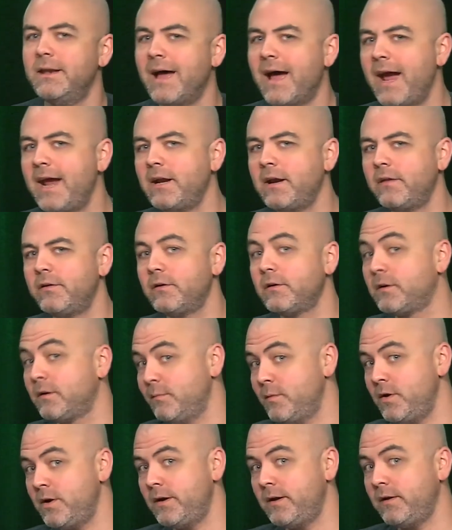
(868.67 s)
9 other
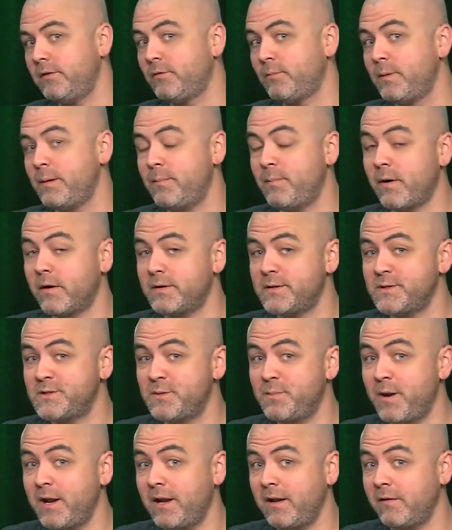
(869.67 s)
communities will be
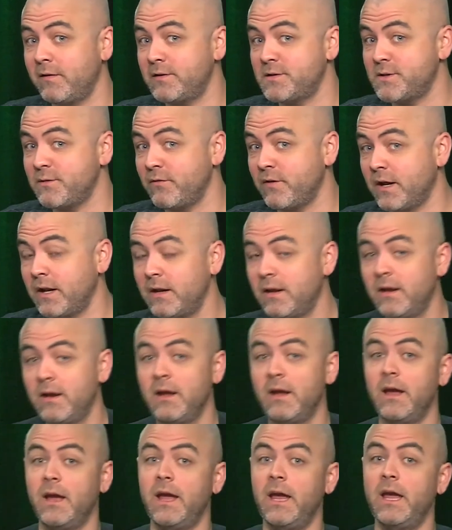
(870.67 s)
participating in this event,
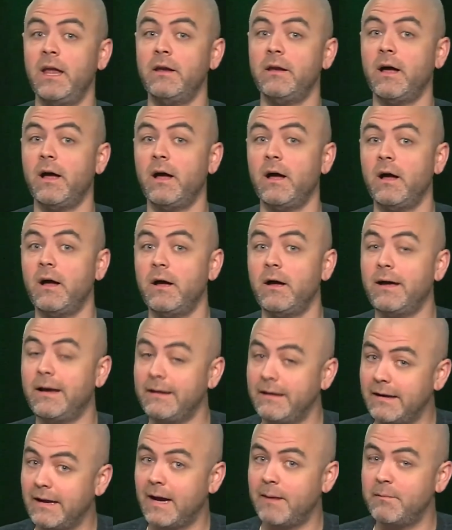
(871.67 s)
and I'm
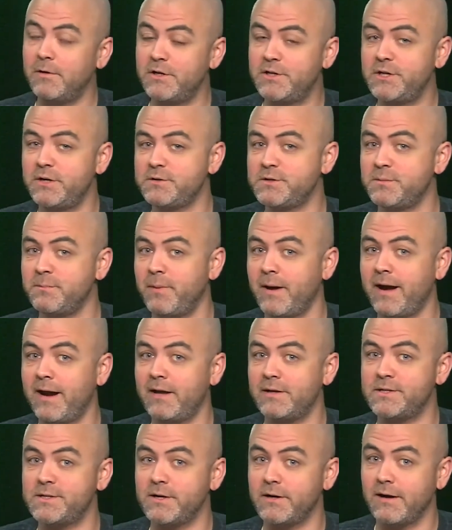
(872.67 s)
going to show some
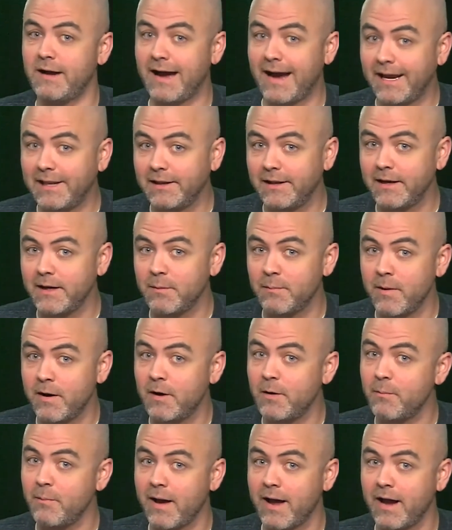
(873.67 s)
bias here. I'd like
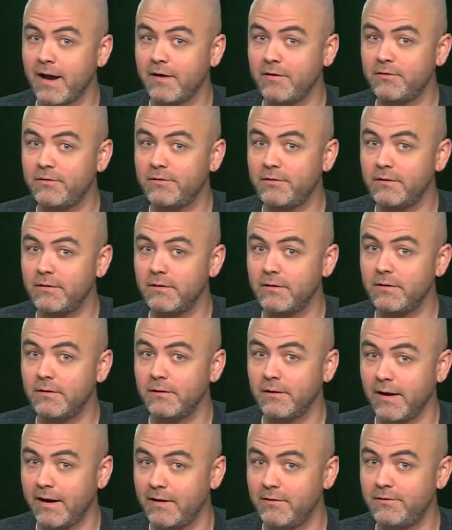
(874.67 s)
Merrimack's
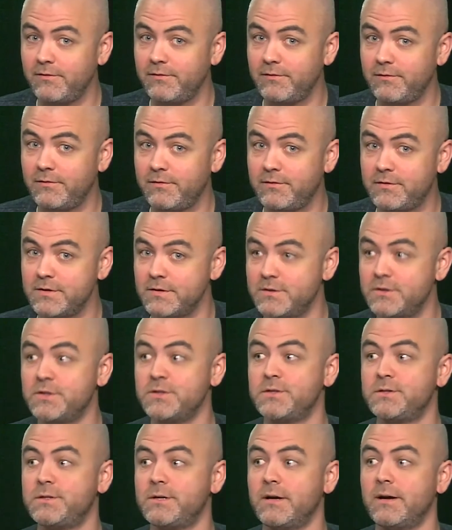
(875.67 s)
lights to
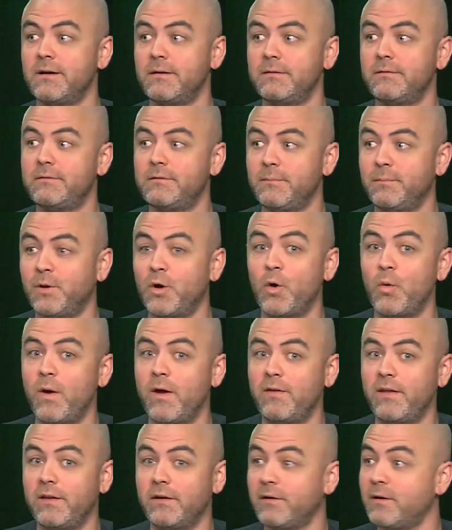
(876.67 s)
just to blow
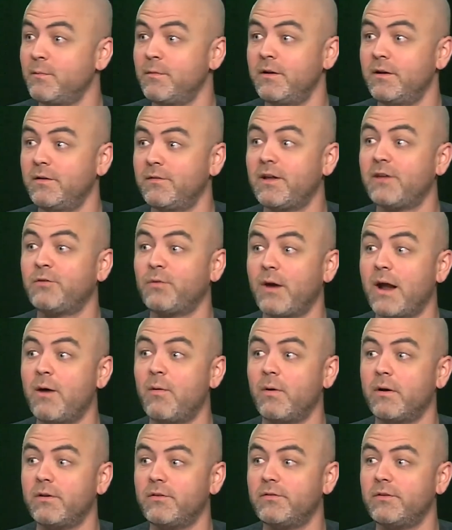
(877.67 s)
away the other communities. That's what I
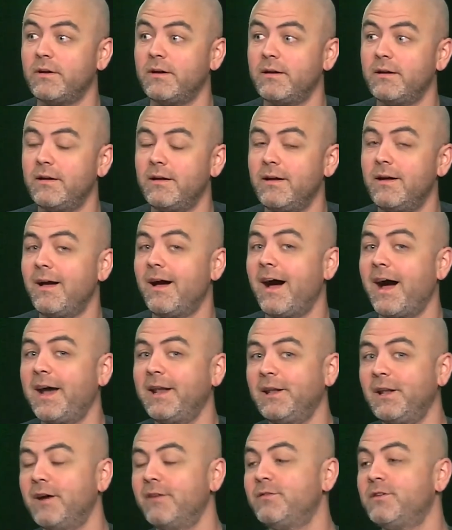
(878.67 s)
want to see.
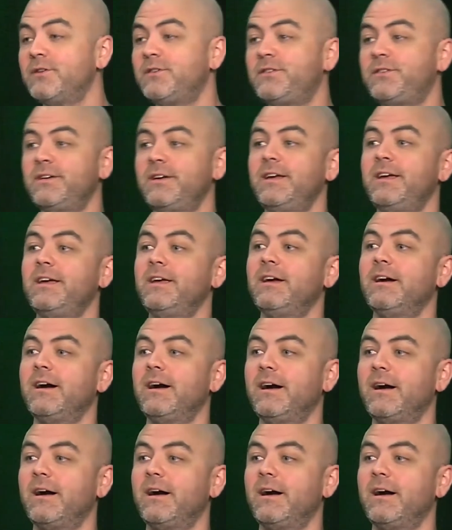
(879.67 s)
I'd love to see